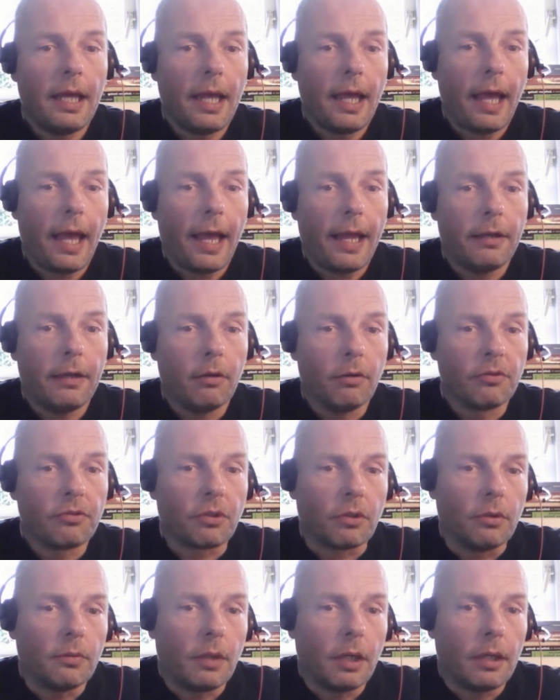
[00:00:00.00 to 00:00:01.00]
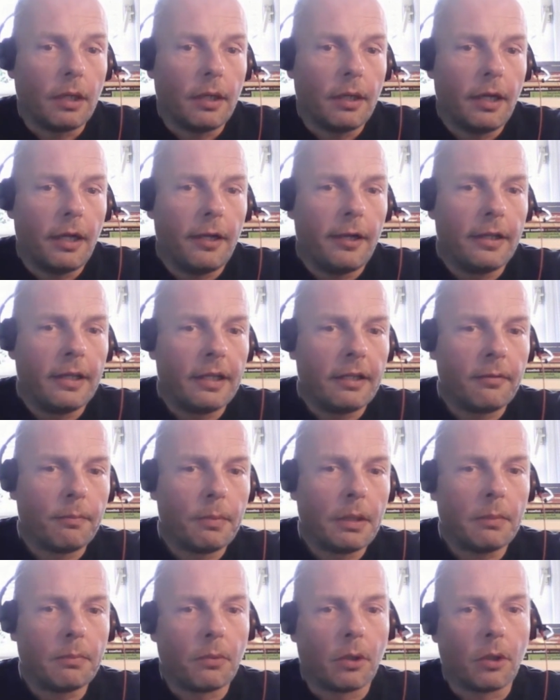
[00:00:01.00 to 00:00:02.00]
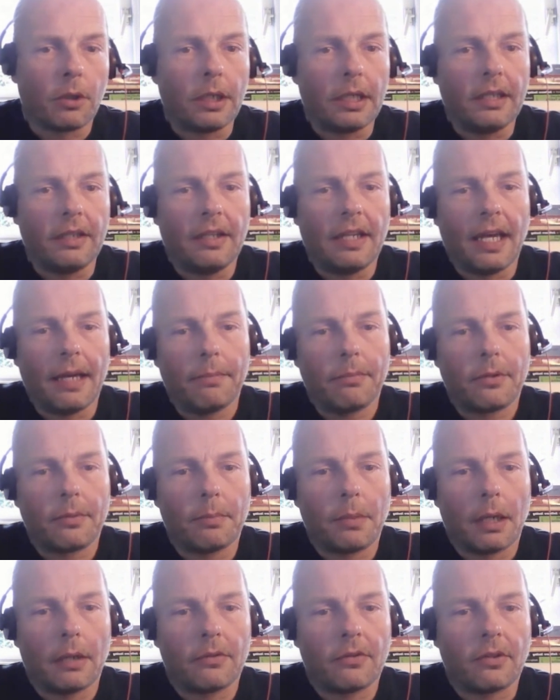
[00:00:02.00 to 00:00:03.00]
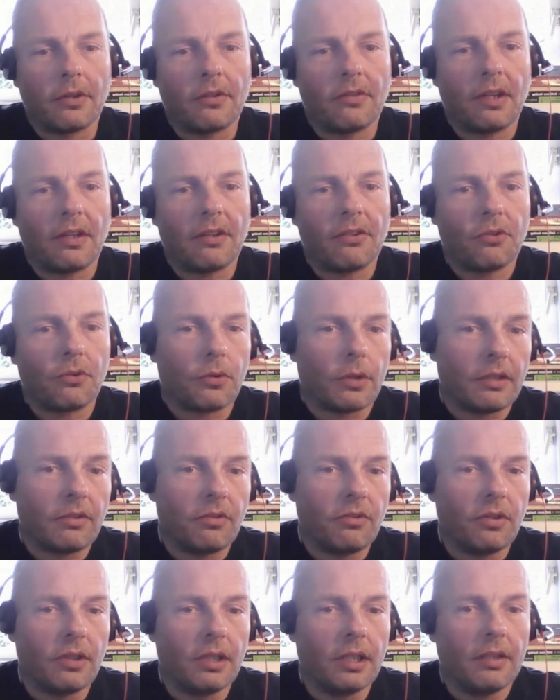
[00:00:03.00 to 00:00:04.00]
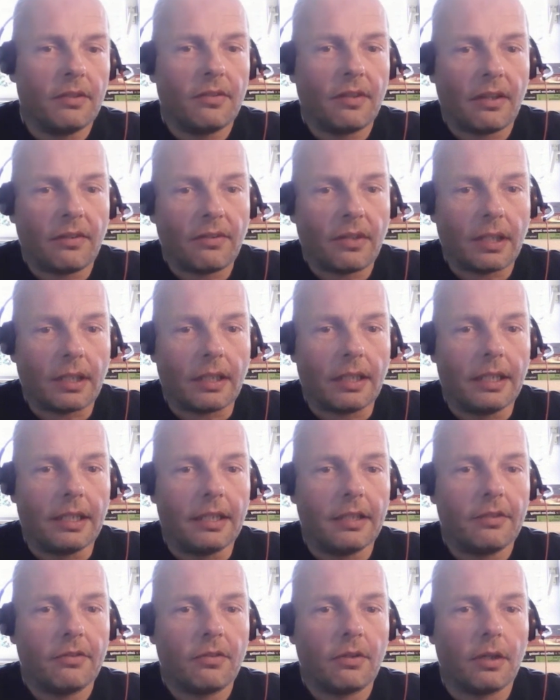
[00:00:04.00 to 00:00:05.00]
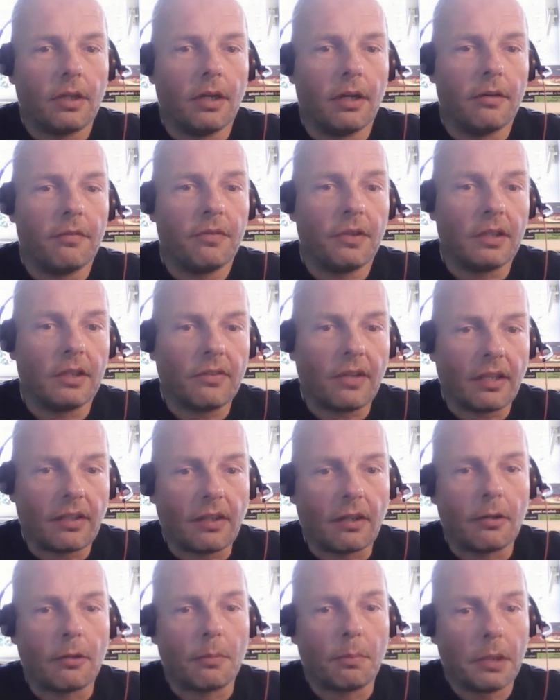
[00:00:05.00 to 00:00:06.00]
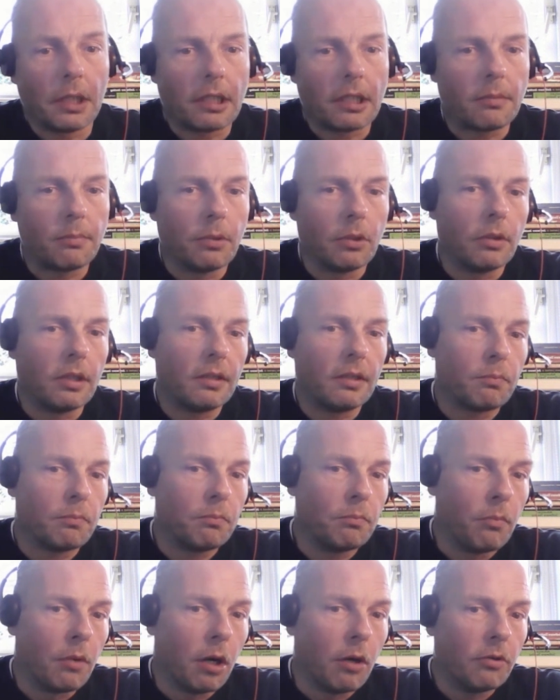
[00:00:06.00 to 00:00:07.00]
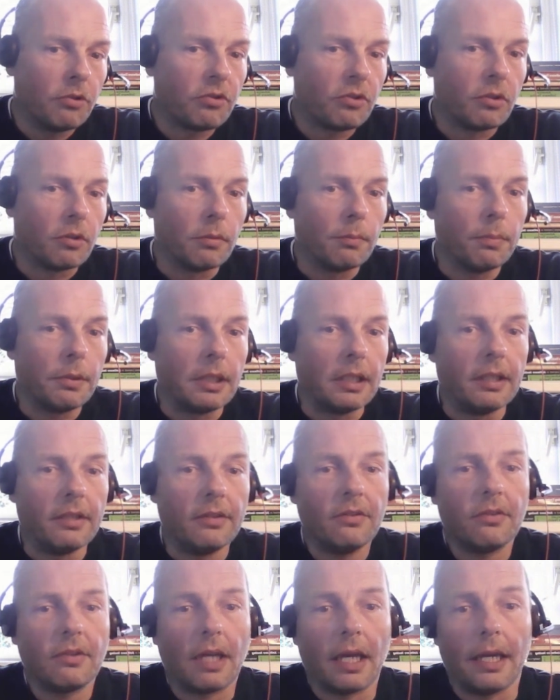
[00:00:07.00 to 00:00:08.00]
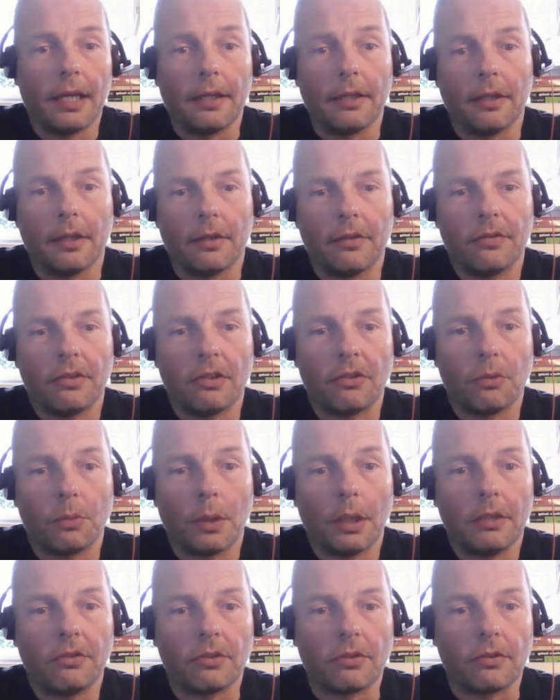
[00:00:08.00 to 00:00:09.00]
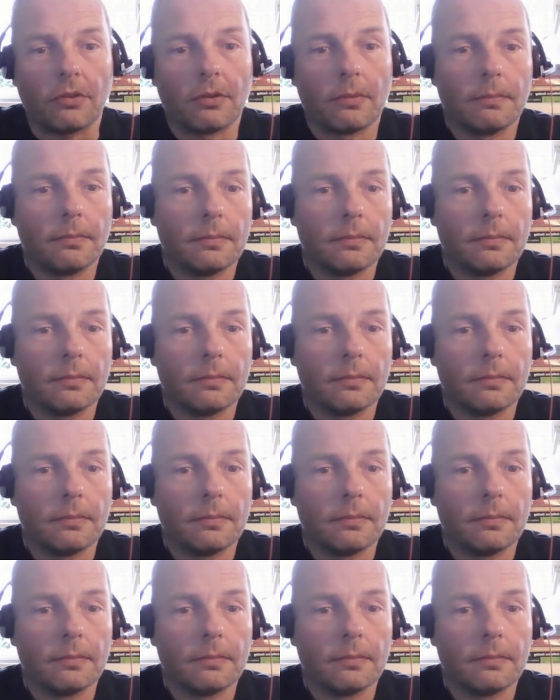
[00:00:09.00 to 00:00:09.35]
And also a little bit more in depth about test strategy, test techniques, things that are applicable at most companies and situations.